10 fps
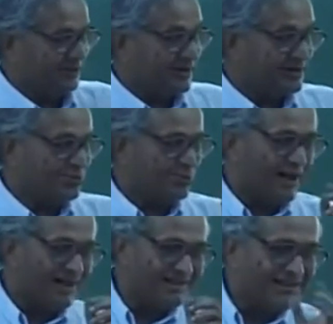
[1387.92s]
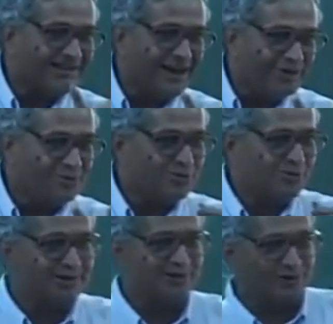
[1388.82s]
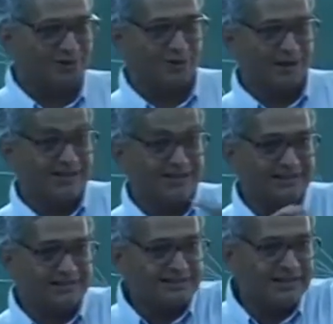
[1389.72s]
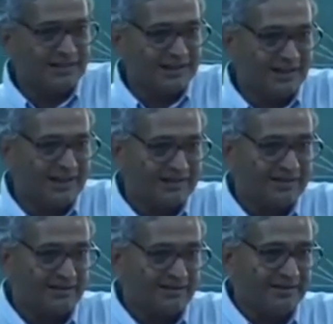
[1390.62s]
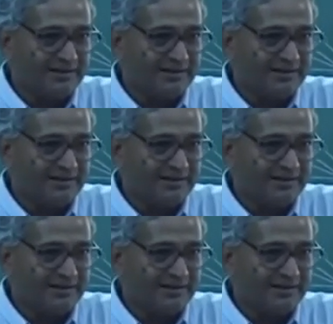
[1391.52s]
What you call it as longitudinal, what you call it as lateral,